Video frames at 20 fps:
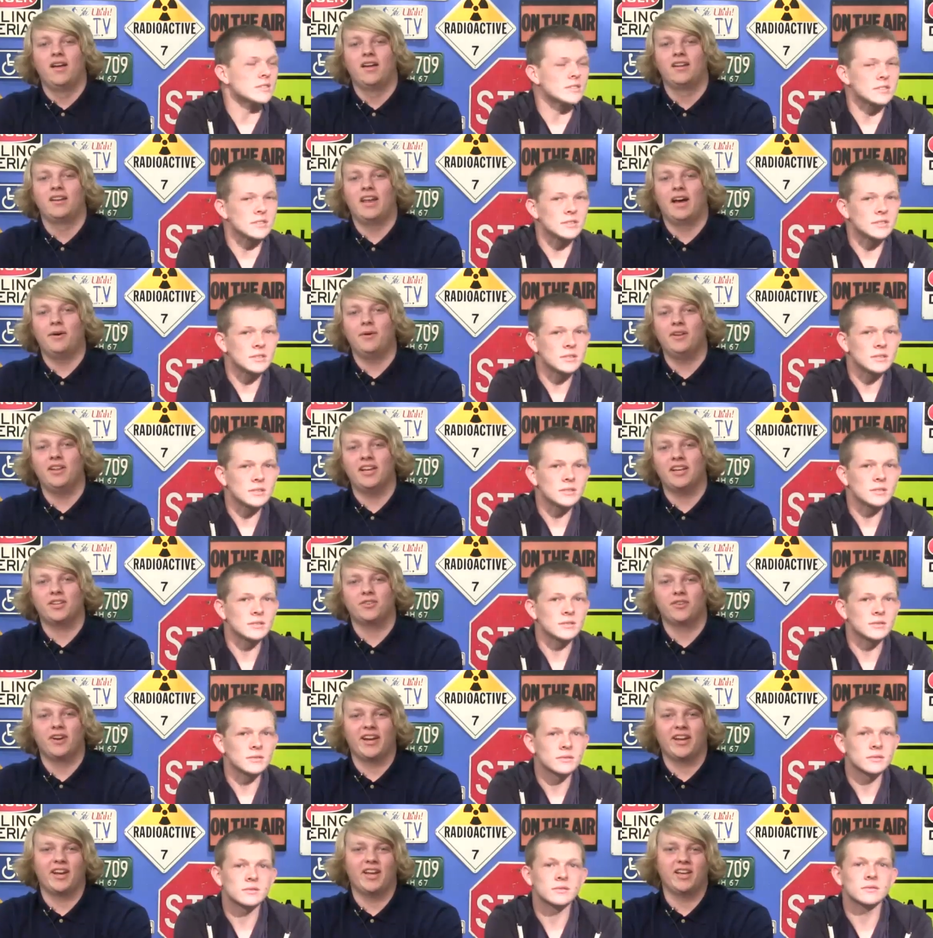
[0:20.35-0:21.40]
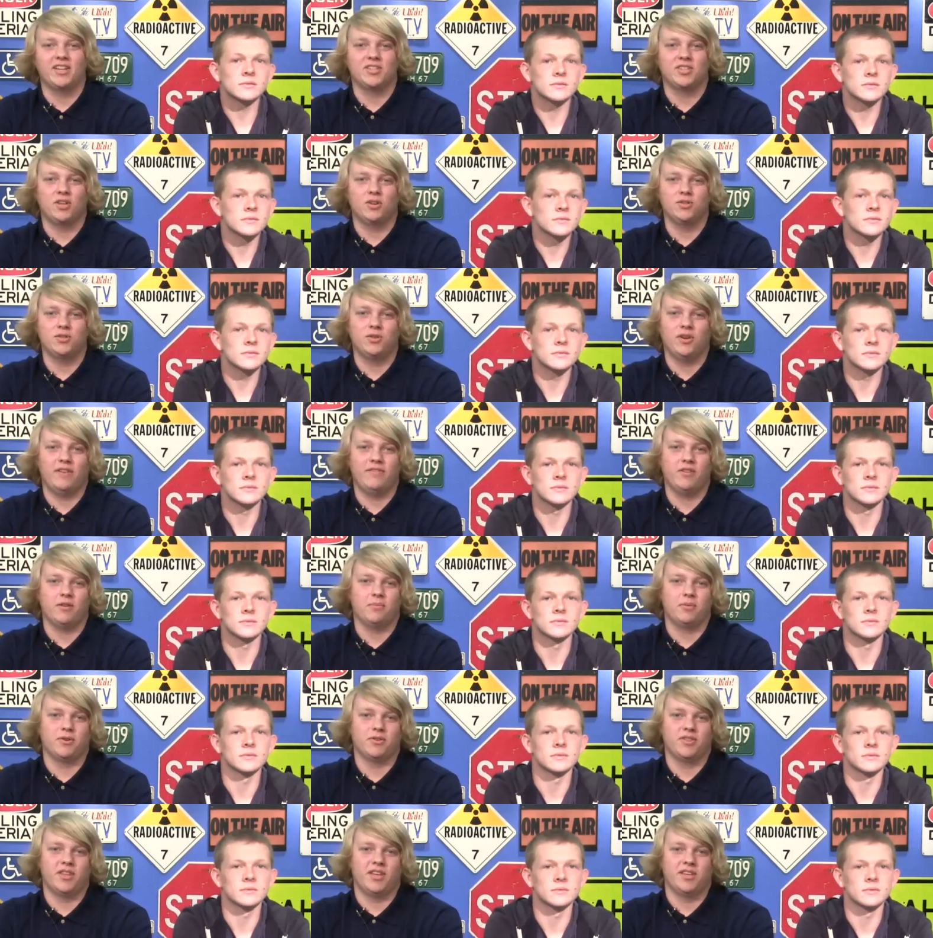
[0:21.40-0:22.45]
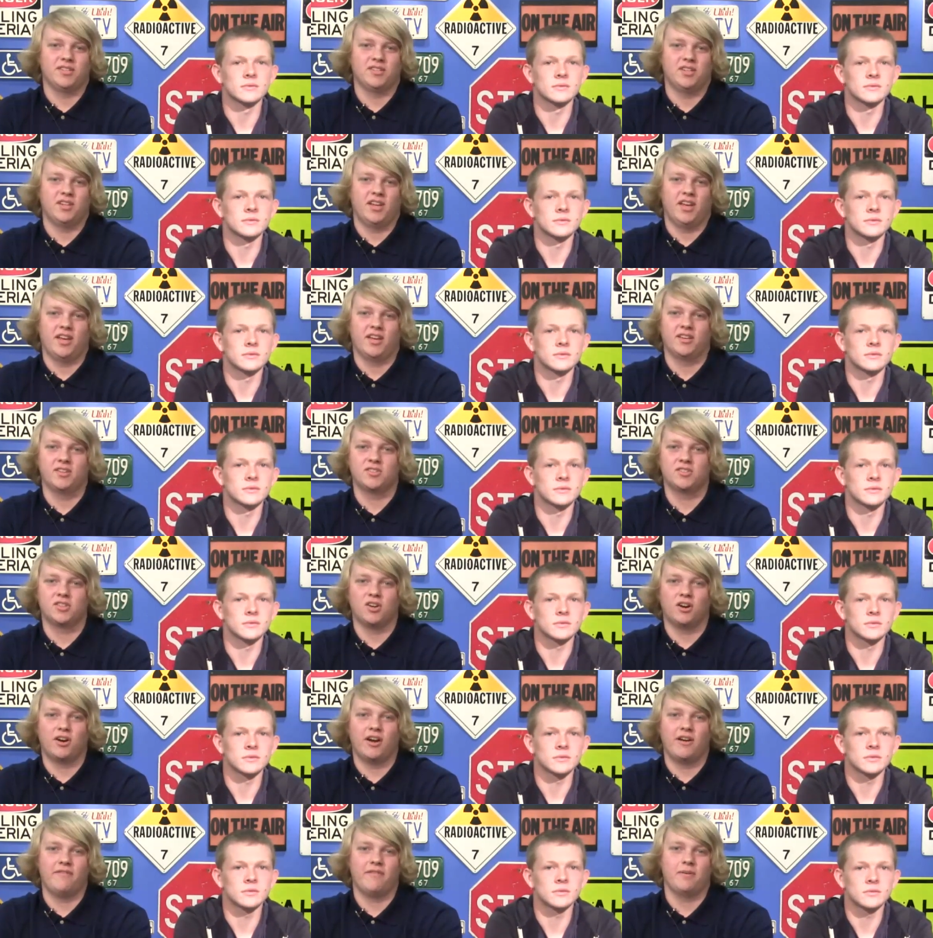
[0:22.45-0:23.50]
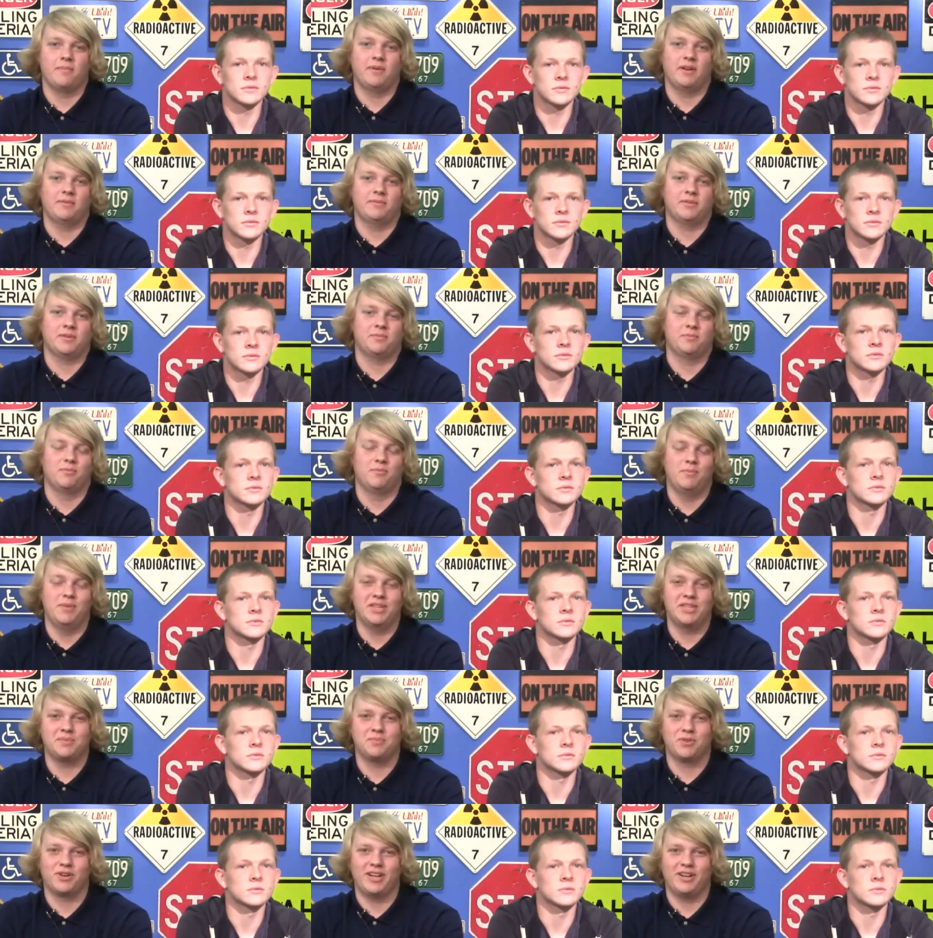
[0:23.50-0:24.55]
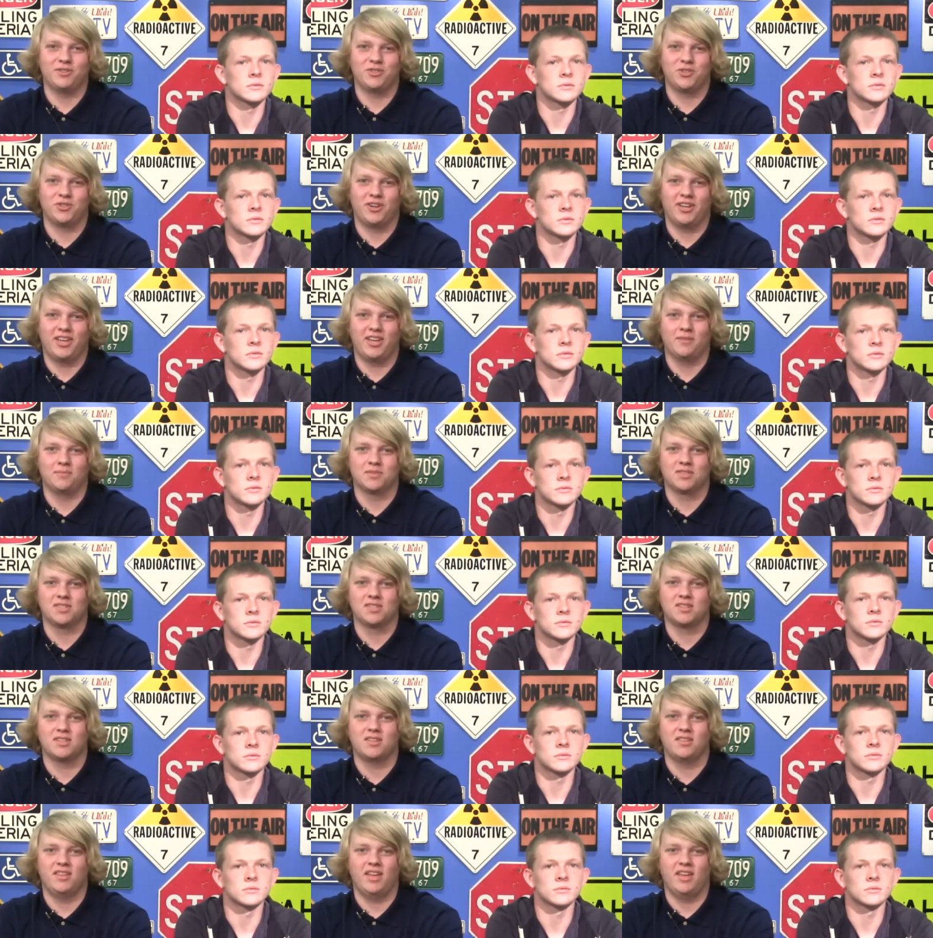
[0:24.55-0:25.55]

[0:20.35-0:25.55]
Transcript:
Speaker 1: Now we'd like to recognize those who have their birthdays today. Sorry if I mispronounce your names.